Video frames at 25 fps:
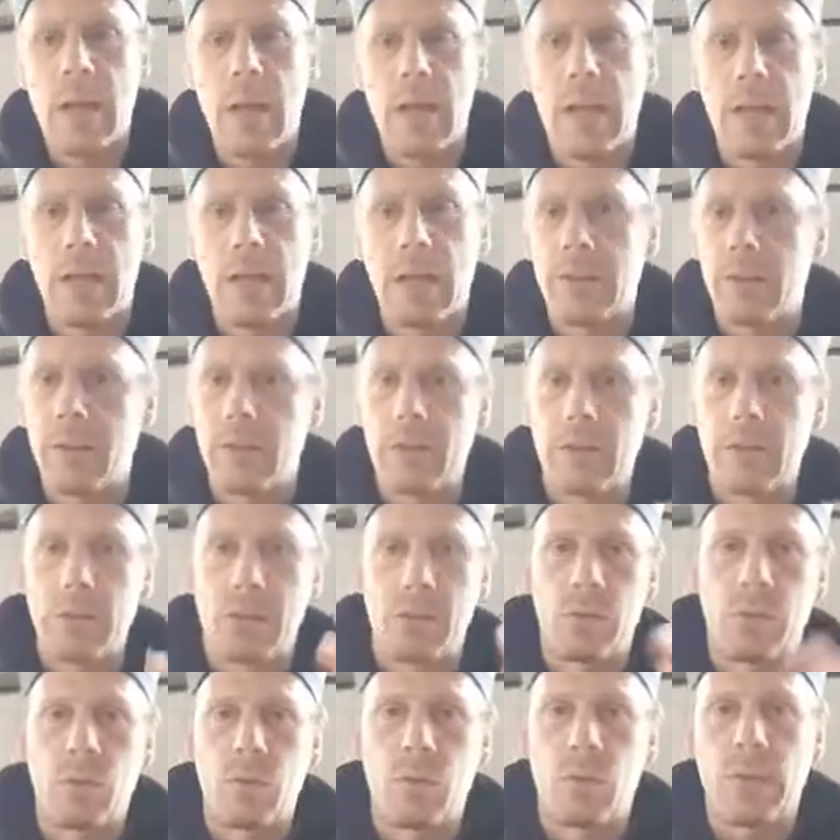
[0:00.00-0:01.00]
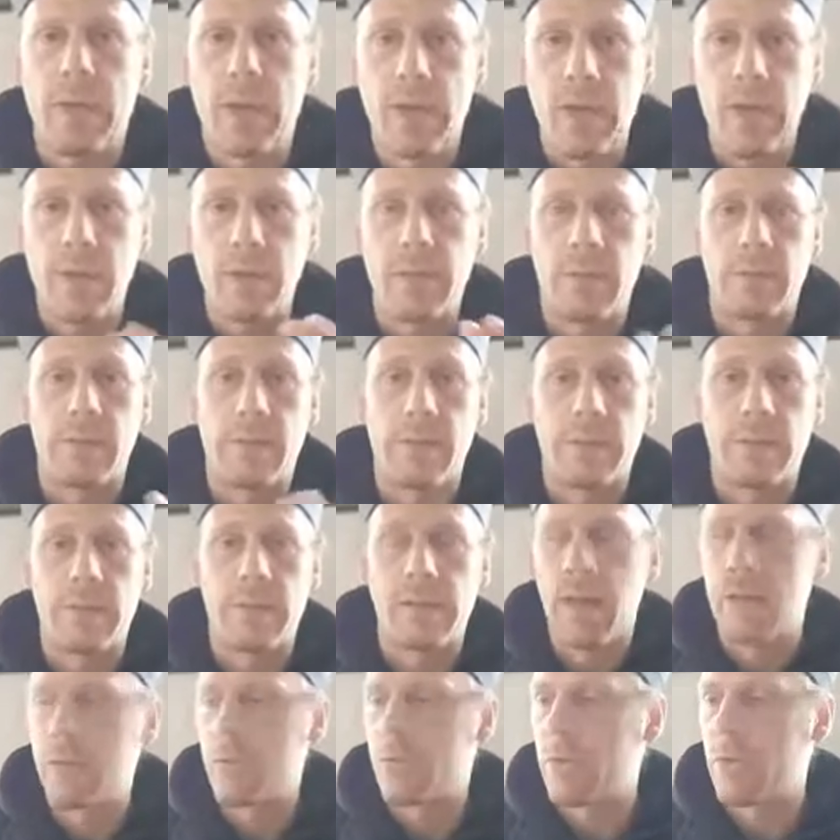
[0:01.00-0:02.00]
And today in this
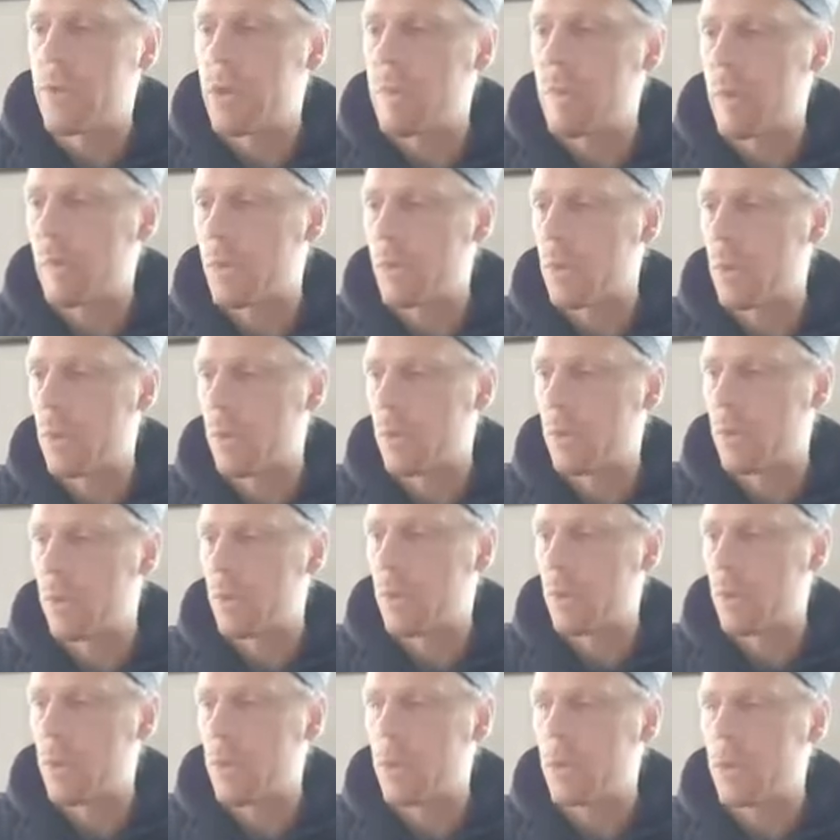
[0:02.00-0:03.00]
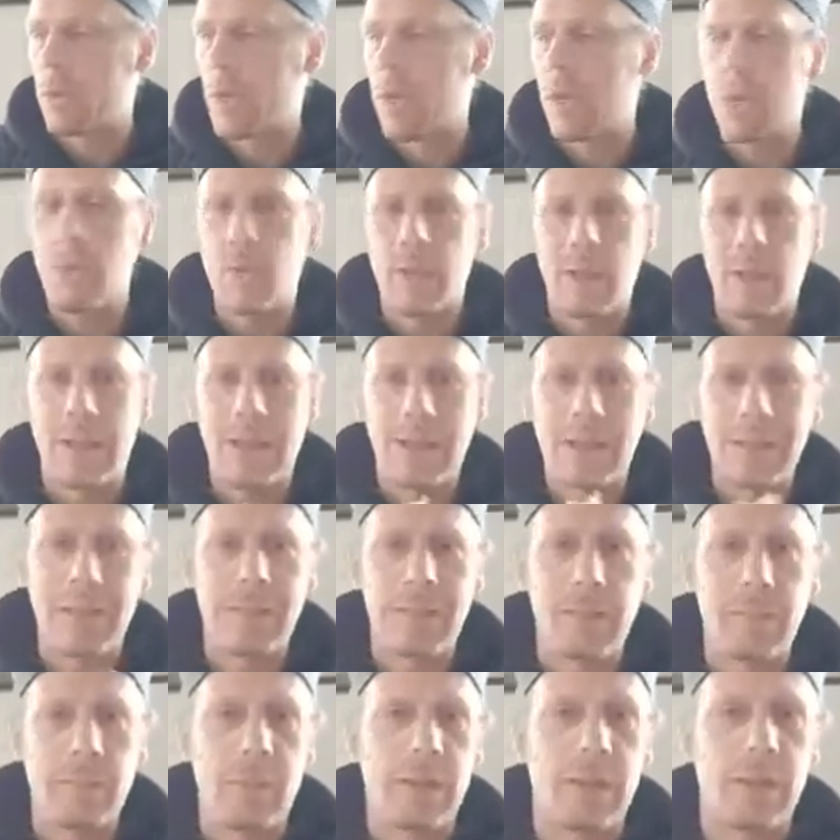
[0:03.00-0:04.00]
live stream, I'm going to tell you a
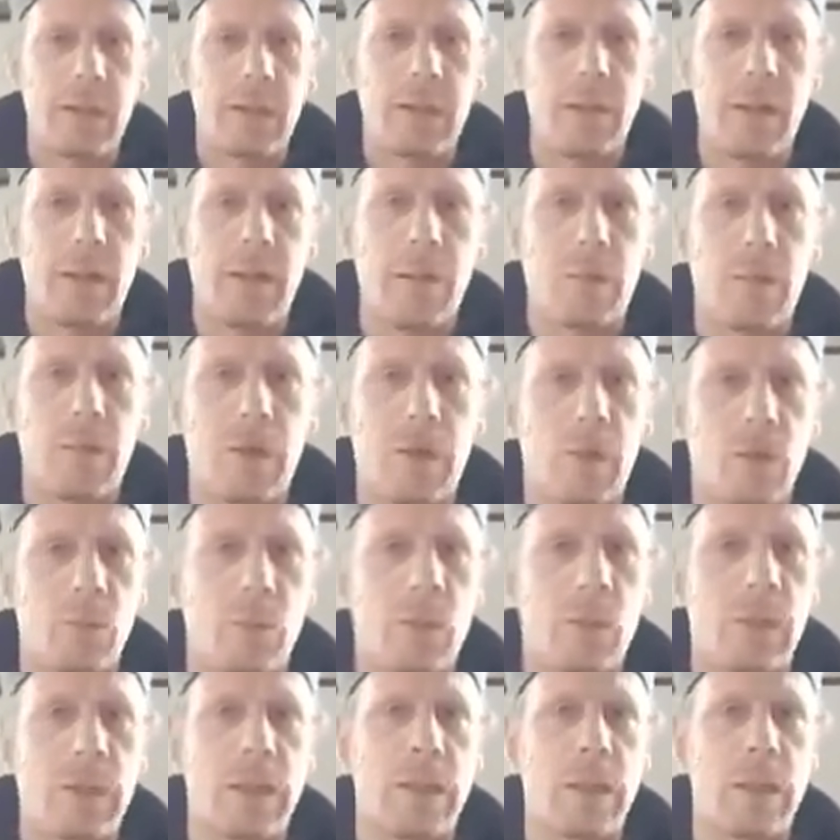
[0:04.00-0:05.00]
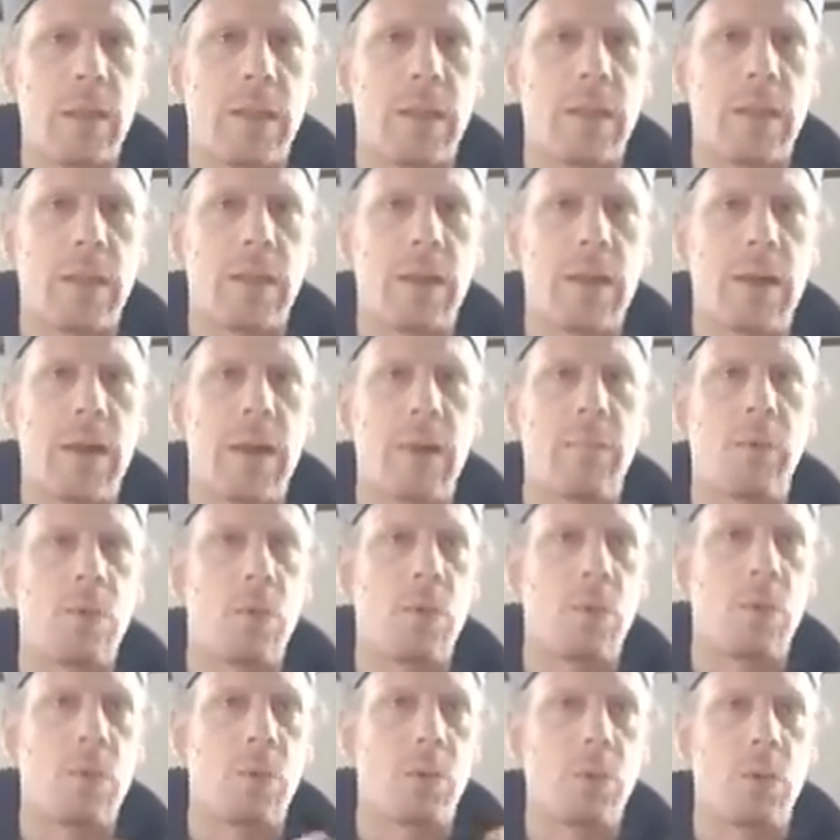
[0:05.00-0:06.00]
little bit about what I'm
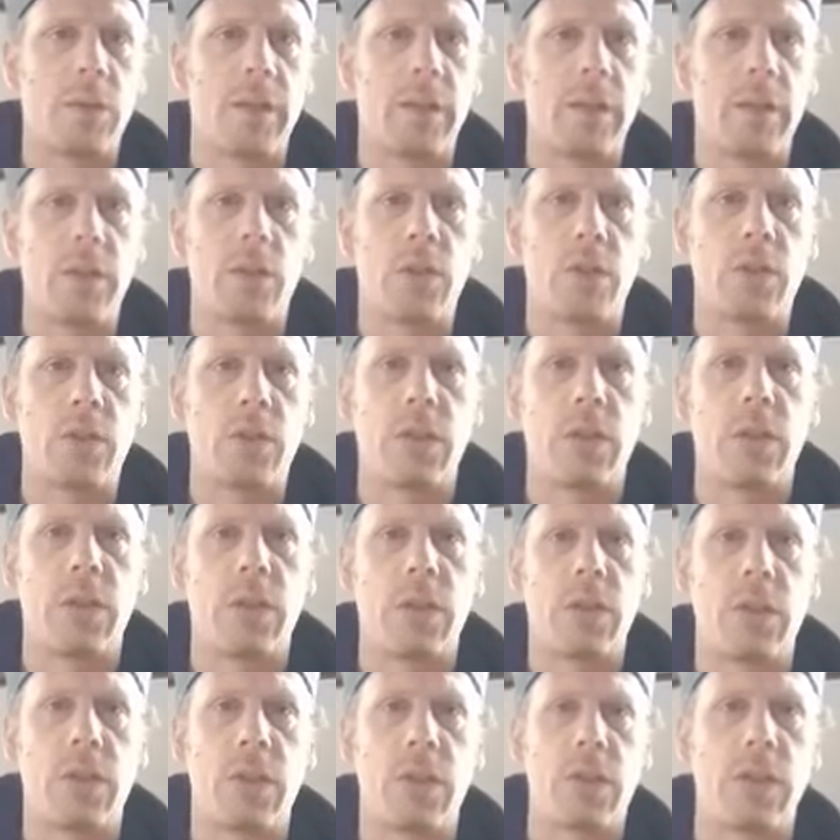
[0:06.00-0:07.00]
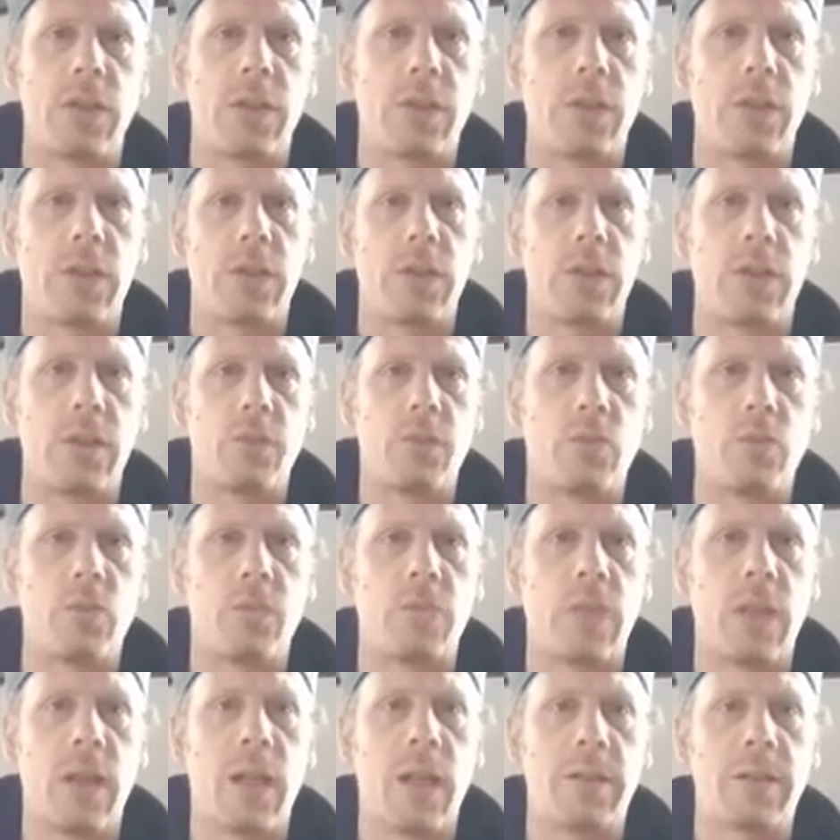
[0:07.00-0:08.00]
going to teach in the
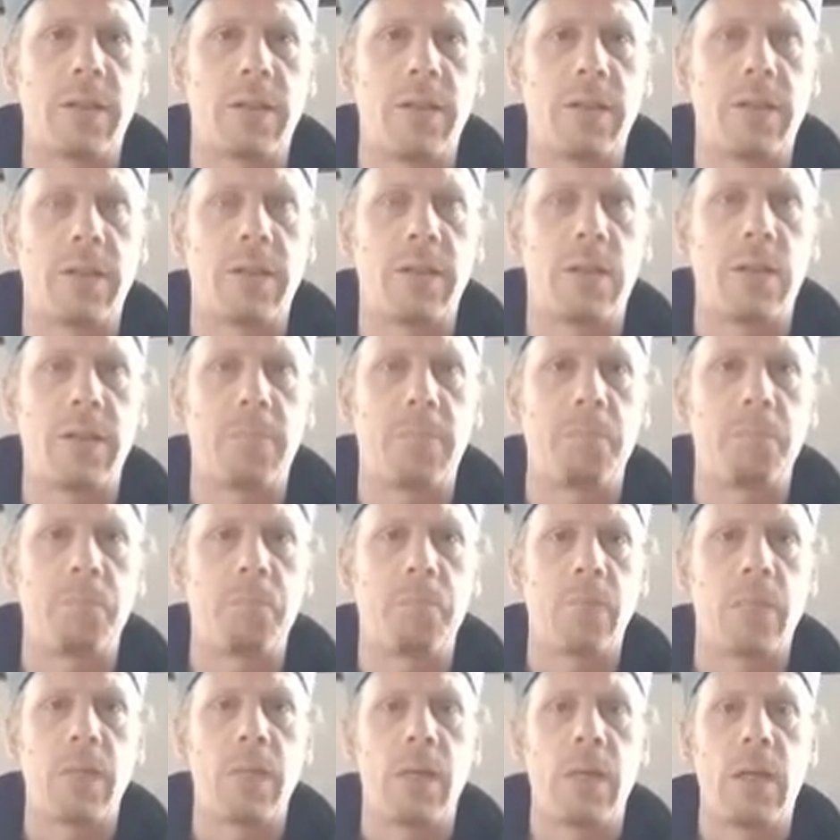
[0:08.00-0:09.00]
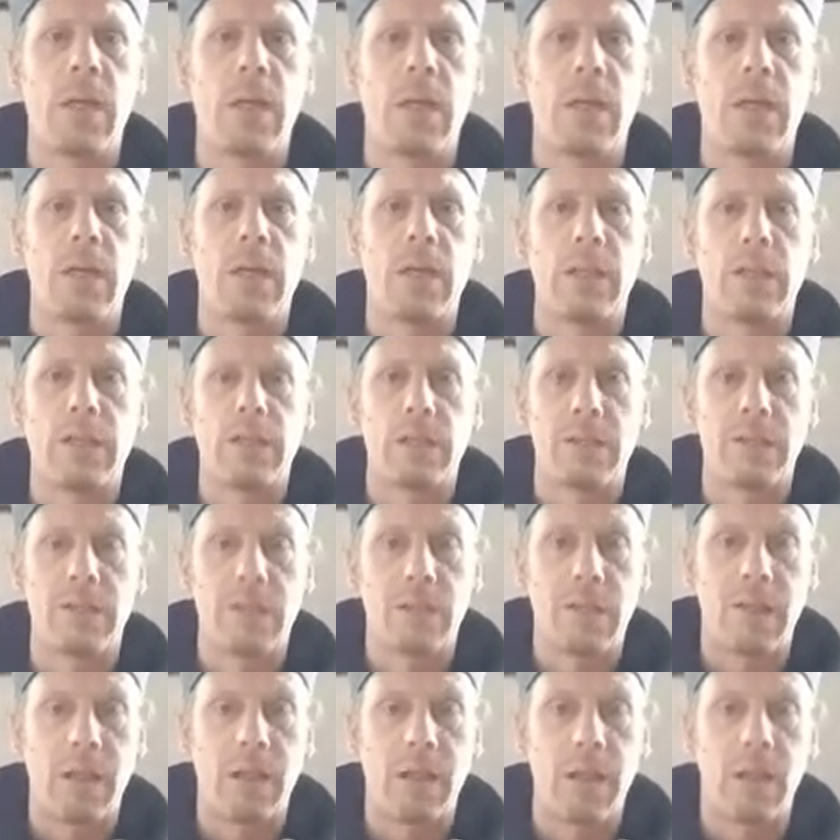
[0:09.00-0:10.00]
Zoom class later on,
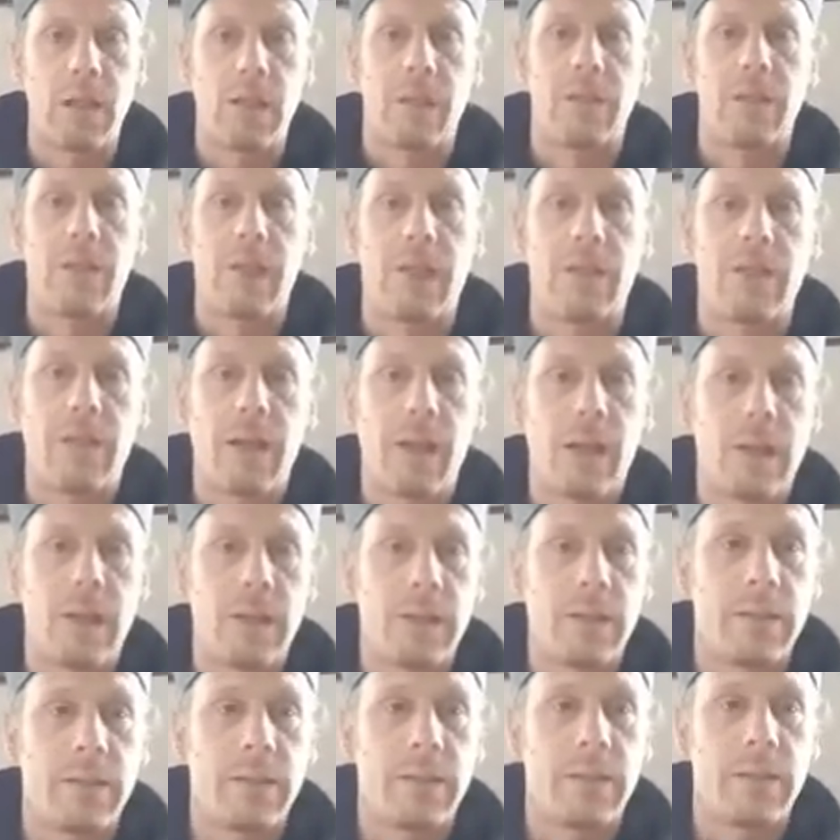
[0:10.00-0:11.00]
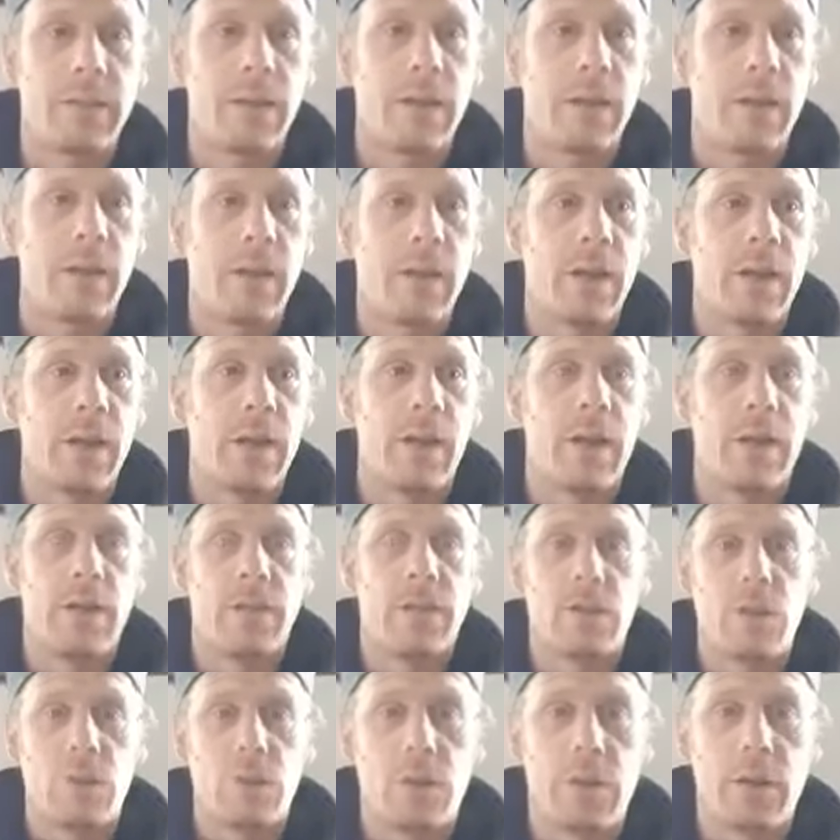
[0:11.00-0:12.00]
is that there is
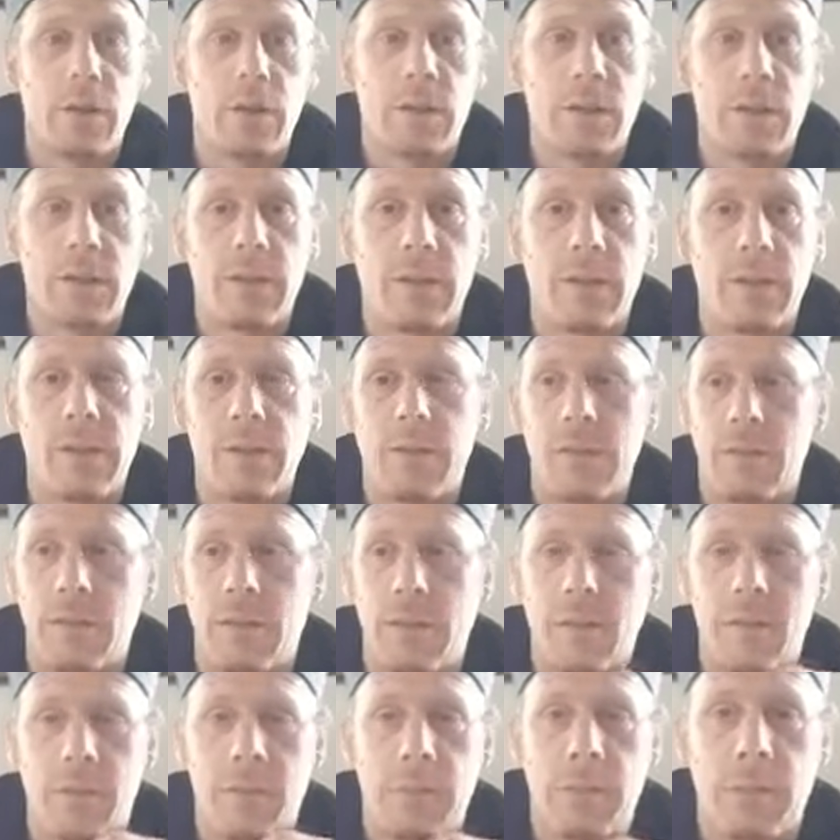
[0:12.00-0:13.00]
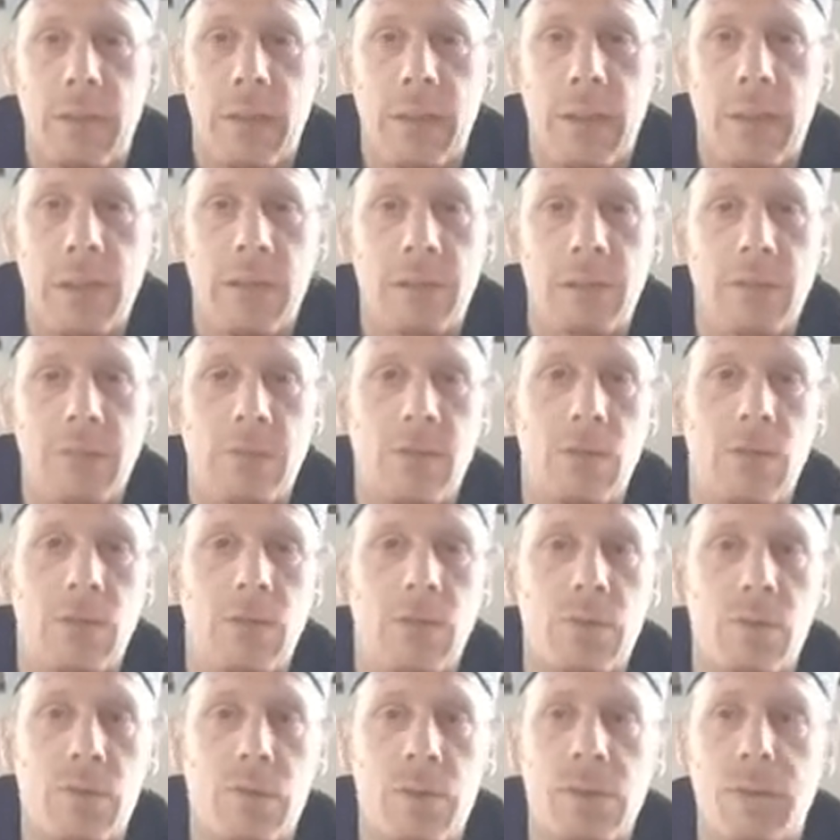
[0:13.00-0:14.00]
certain pillars or
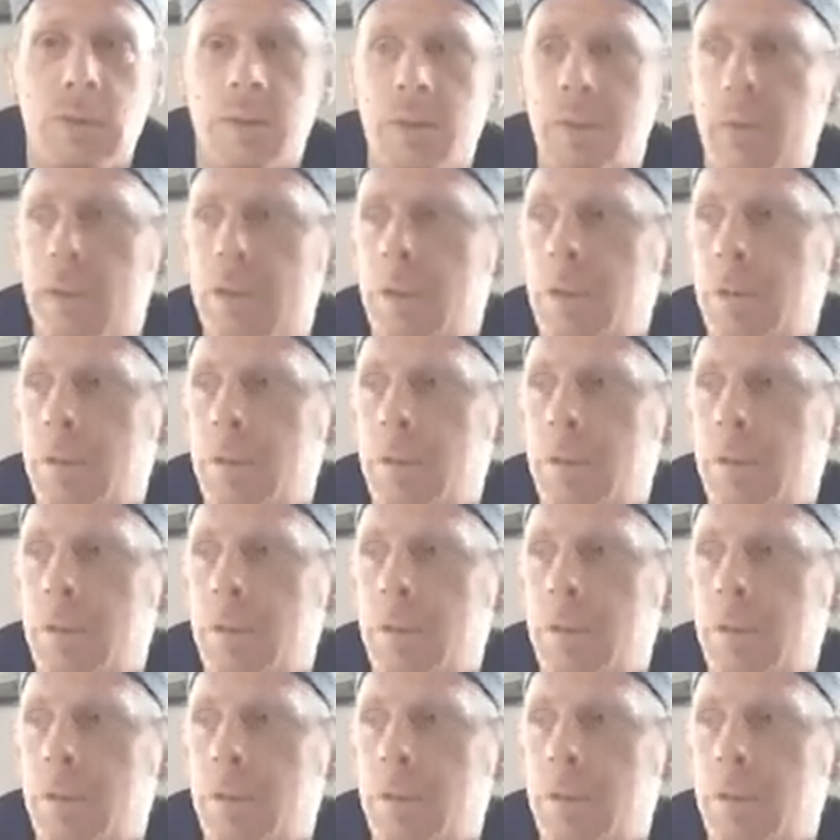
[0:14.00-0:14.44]
certain